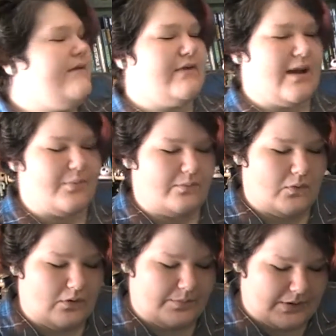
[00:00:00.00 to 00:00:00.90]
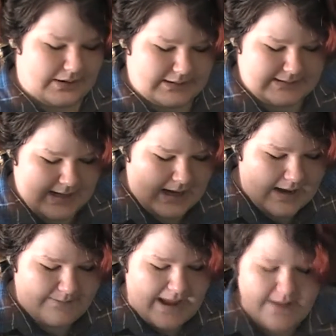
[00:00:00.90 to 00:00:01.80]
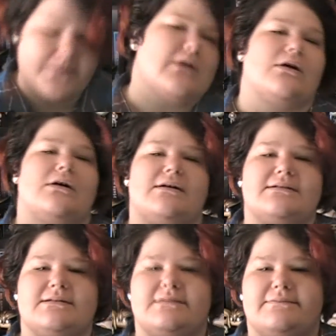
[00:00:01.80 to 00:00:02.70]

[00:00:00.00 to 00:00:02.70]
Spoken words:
a couple more books. Paper Girls.